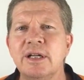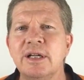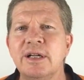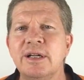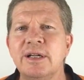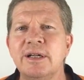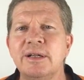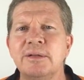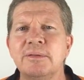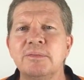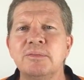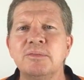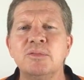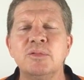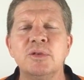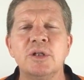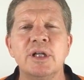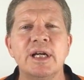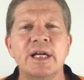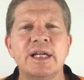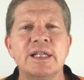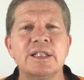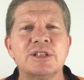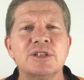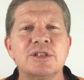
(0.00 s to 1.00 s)
I would
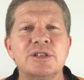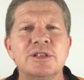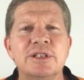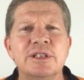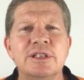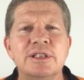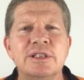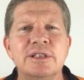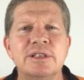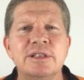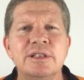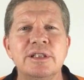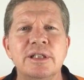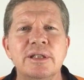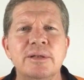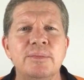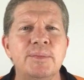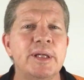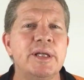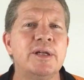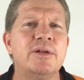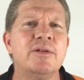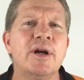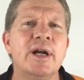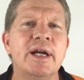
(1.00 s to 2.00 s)
ask that it'd
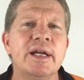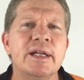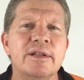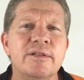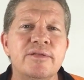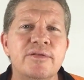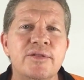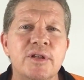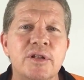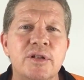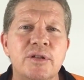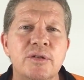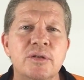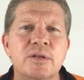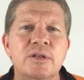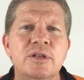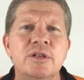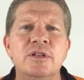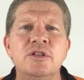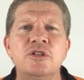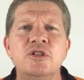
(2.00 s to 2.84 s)
be great if you could